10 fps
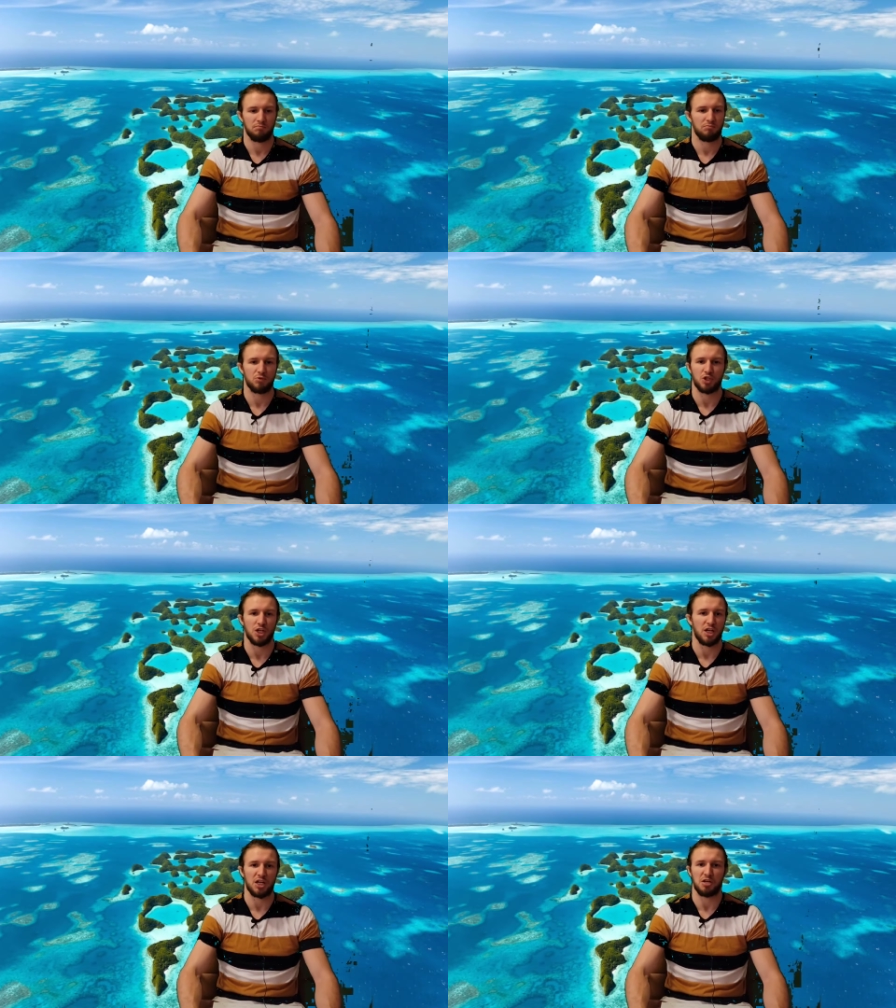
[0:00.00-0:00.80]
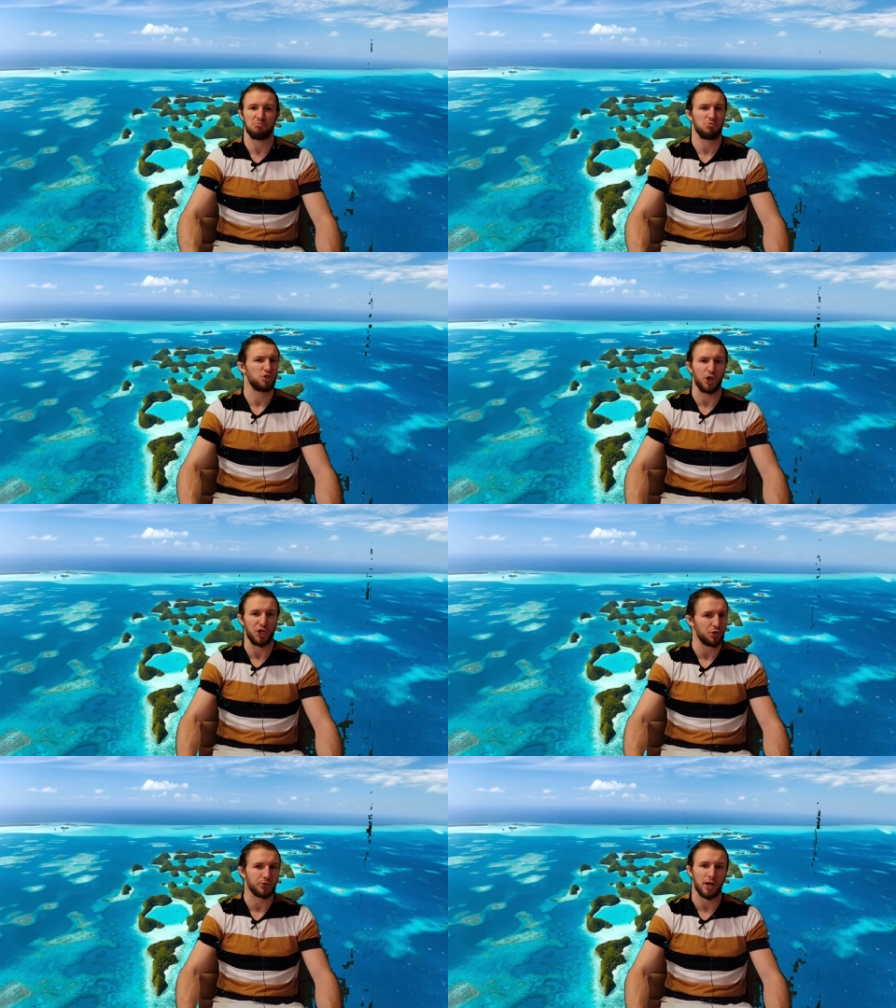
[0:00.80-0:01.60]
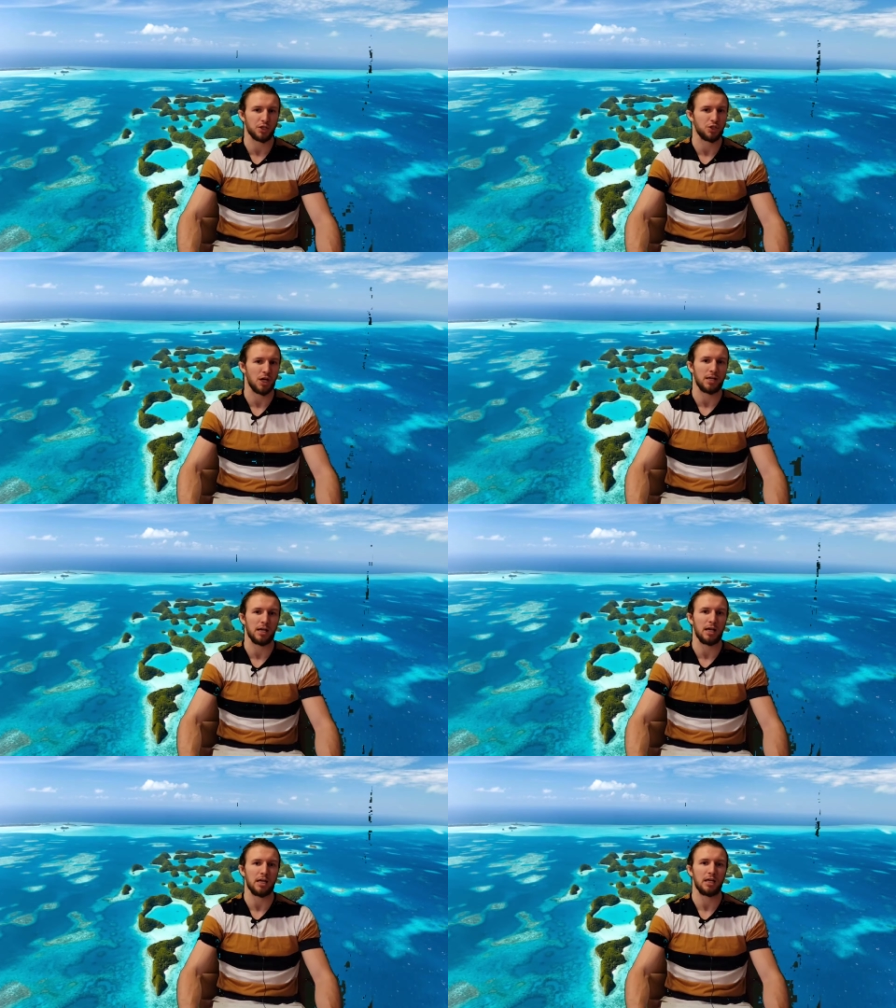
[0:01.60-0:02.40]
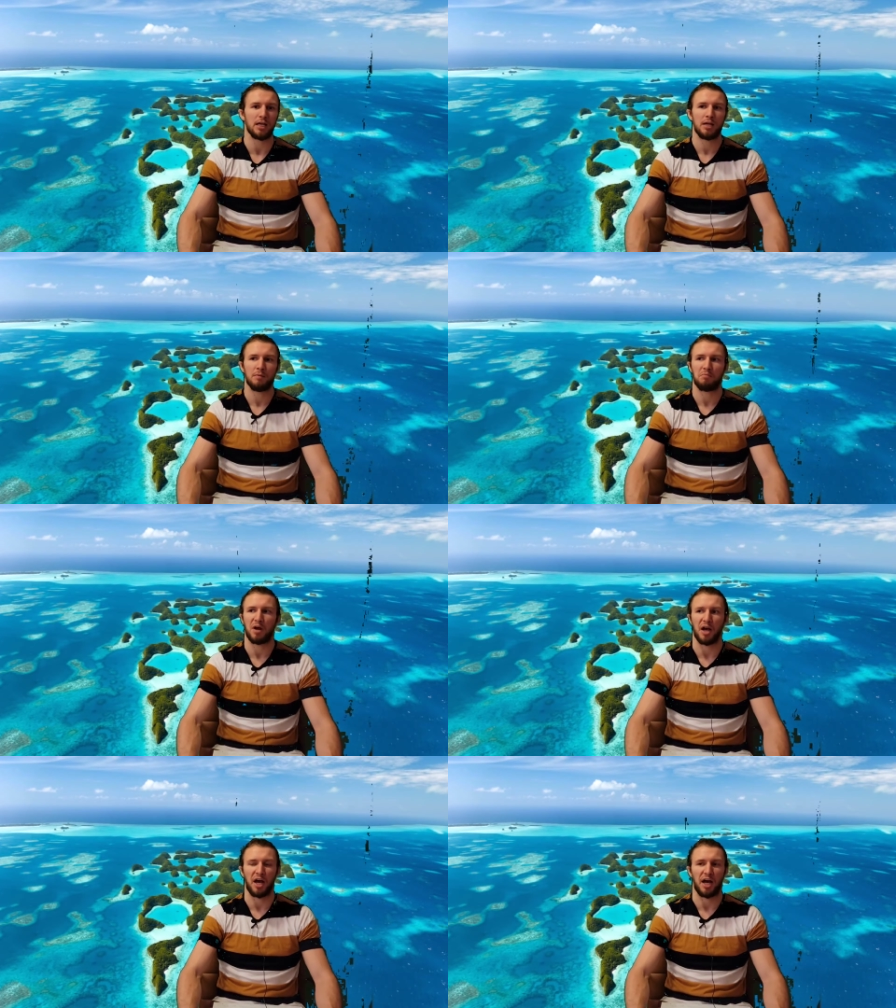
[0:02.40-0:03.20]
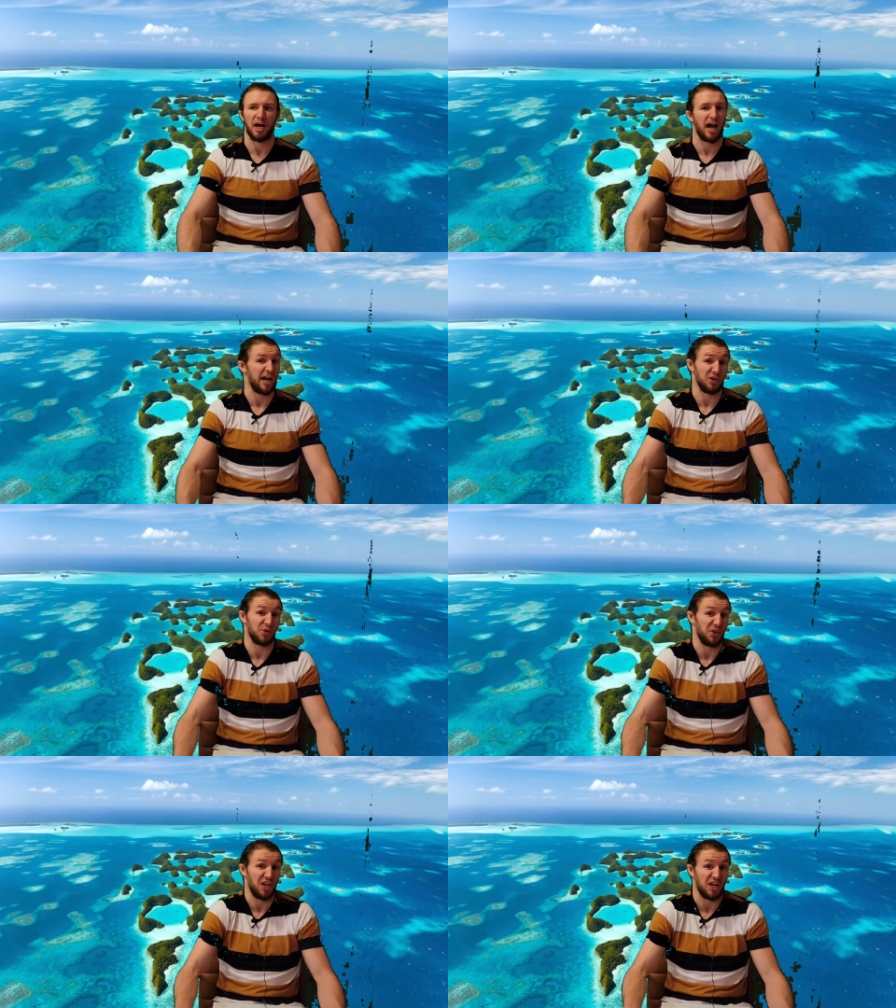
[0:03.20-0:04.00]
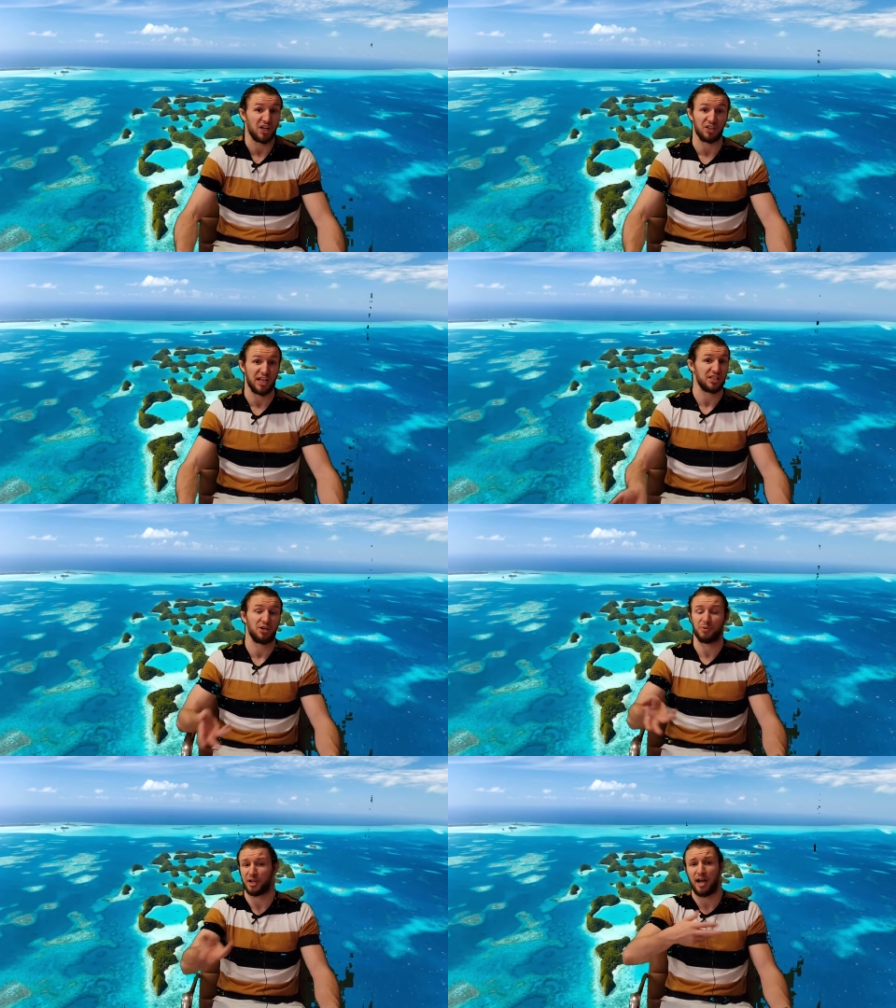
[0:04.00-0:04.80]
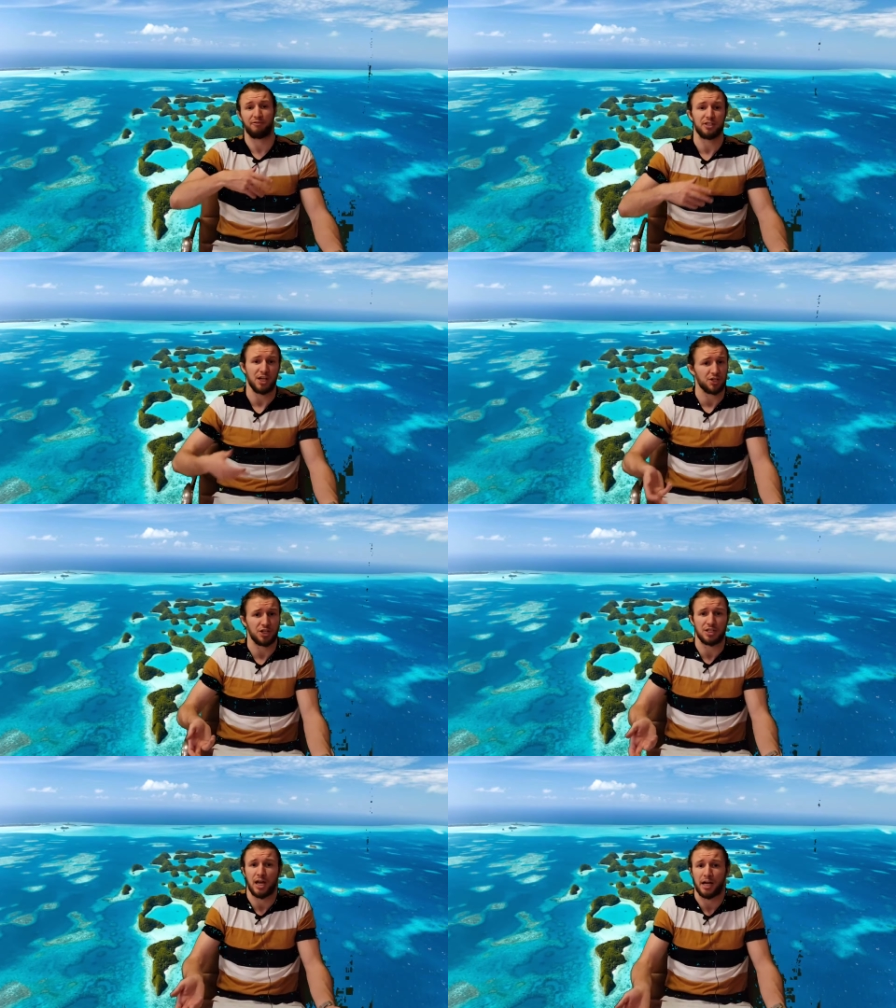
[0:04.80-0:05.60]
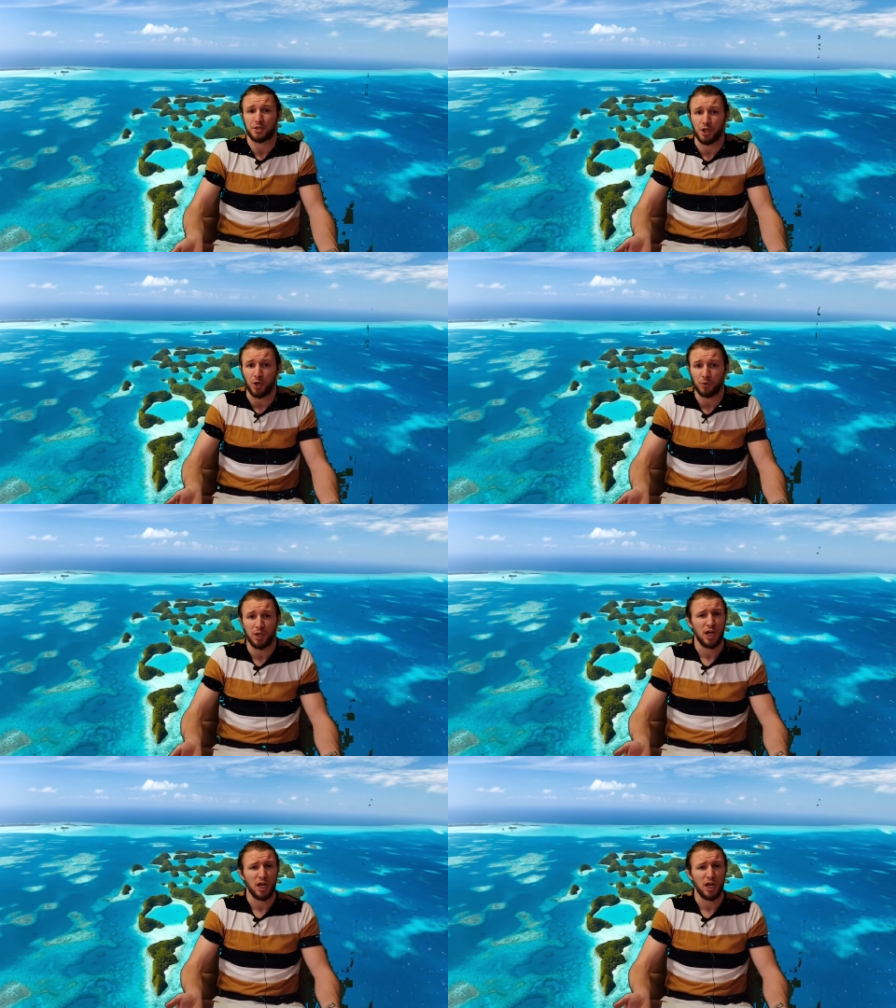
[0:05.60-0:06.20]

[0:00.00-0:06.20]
She shouldn't trust JD. I don't think, unless there were conversations not shown.